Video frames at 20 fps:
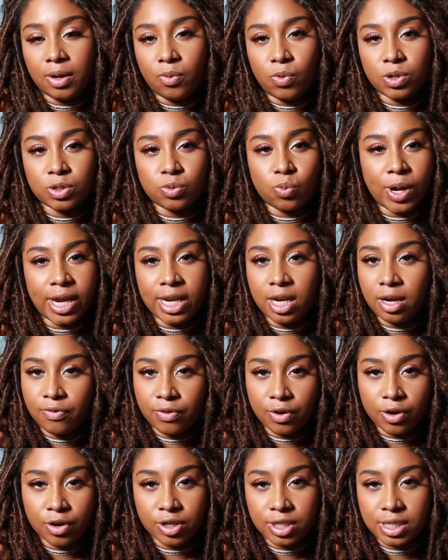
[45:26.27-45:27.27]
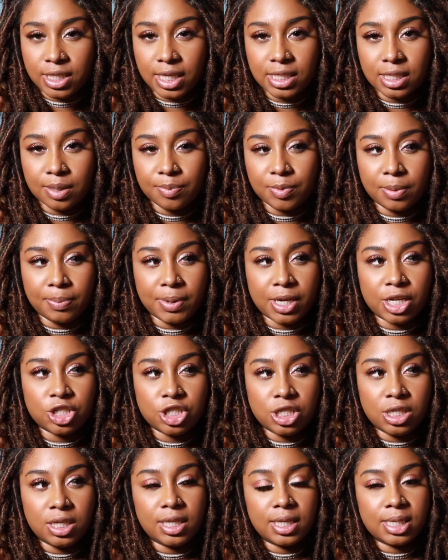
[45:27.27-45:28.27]
was waiting for her to say something because
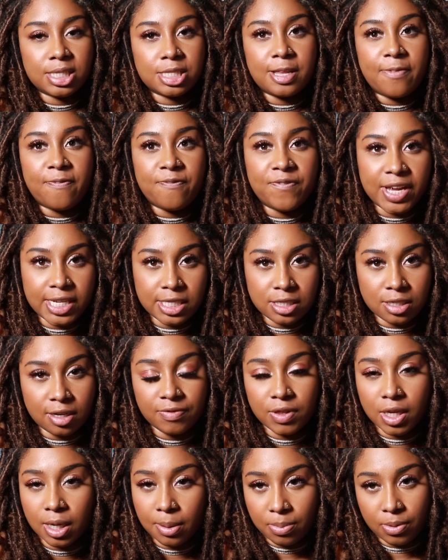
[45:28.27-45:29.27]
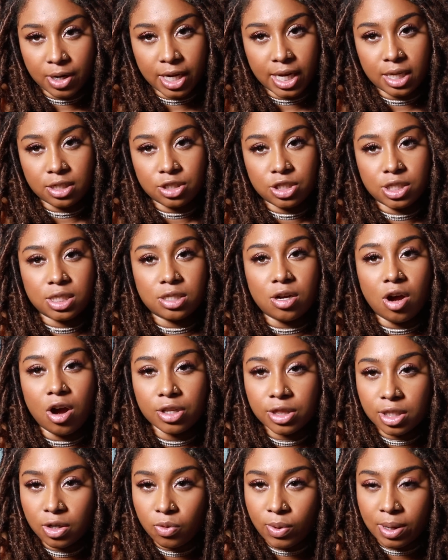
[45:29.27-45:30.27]
she is the face of their brand. She's
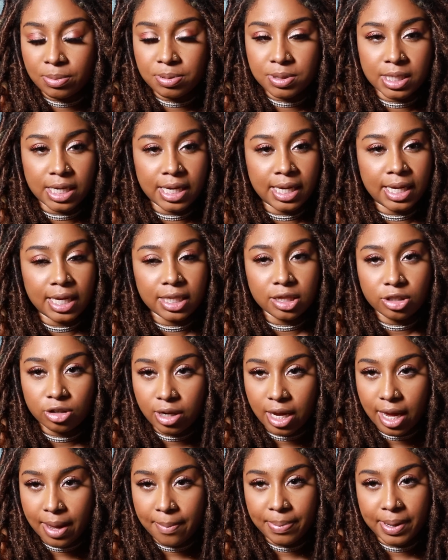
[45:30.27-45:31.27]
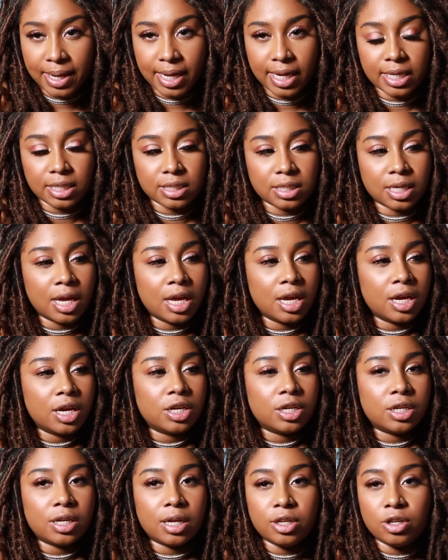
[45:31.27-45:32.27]
on their website, in their campaigns.
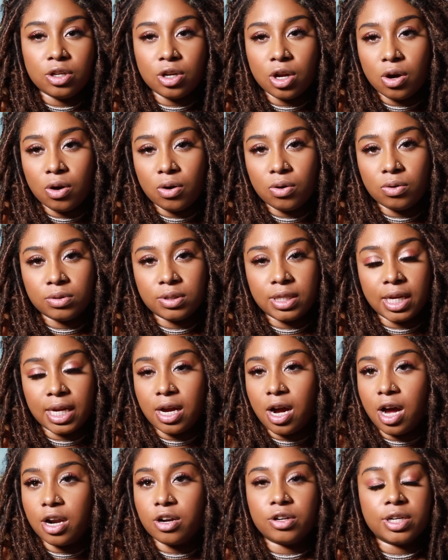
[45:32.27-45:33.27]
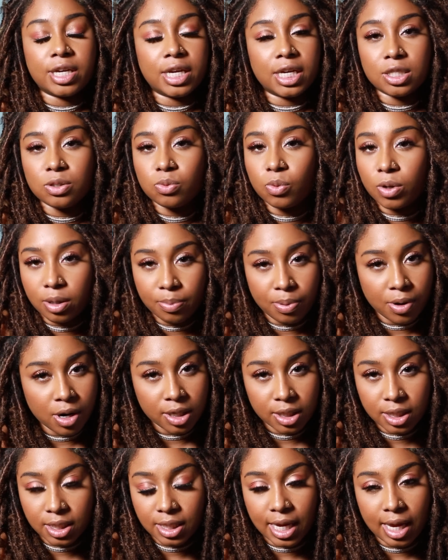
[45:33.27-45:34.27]
You know, thank God her kids weren't a
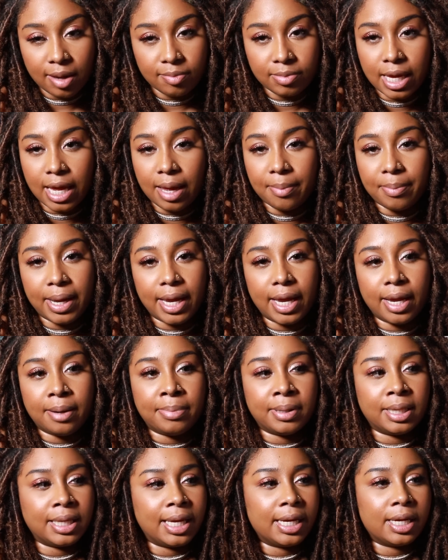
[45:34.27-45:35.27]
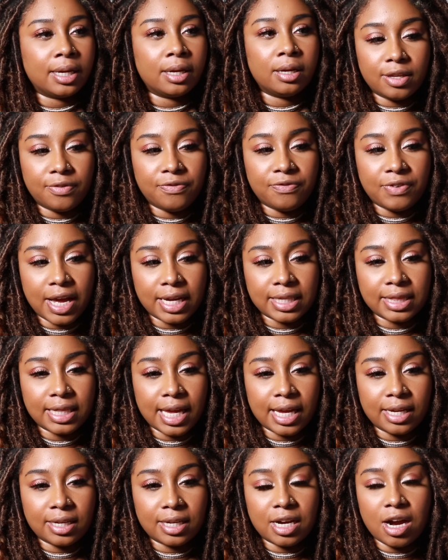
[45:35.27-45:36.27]
part of the damn campaign. But, like, the fact
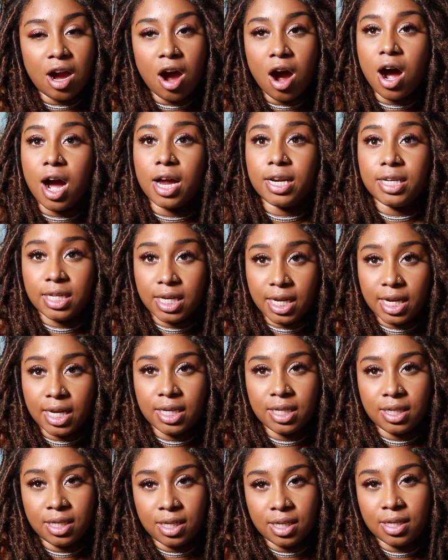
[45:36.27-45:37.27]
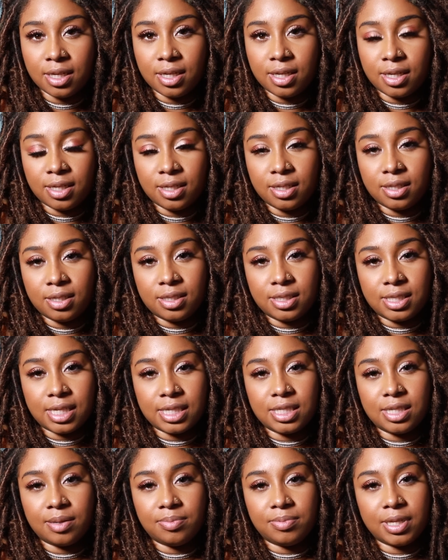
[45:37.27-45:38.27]
that Kanye
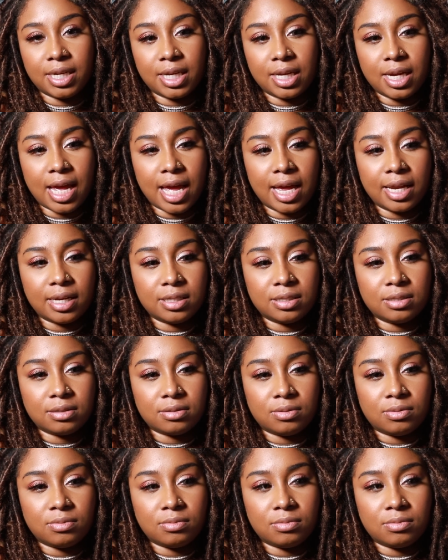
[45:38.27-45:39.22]
said something, and